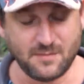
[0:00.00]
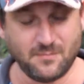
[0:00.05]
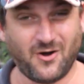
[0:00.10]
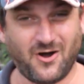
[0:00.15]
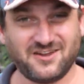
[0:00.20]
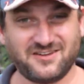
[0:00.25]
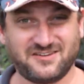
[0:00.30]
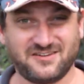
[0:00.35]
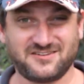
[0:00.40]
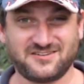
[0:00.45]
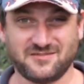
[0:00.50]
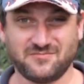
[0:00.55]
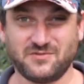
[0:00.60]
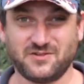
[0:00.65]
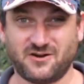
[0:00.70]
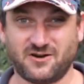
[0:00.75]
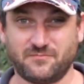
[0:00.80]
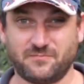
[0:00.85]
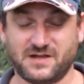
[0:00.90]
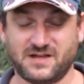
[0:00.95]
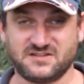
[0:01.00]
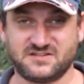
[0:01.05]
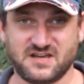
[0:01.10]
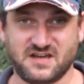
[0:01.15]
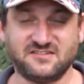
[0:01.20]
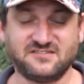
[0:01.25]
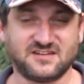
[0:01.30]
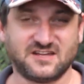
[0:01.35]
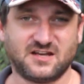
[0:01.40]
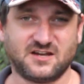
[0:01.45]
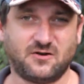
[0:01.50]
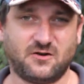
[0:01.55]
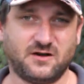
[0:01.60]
my system that I've been testing it